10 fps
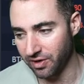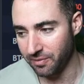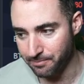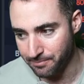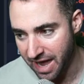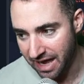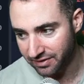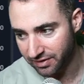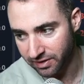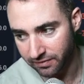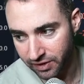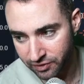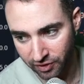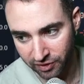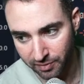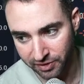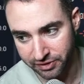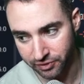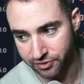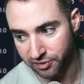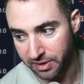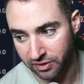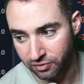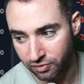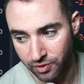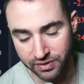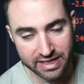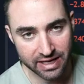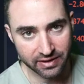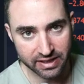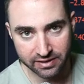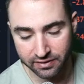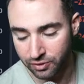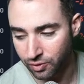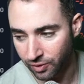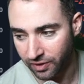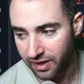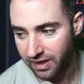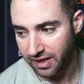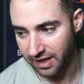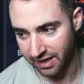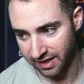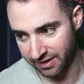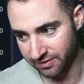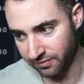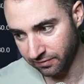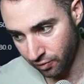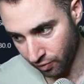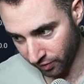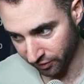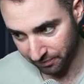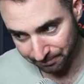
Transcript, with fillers: massive Darth Maul dildo just being thrown down into the court. And of course,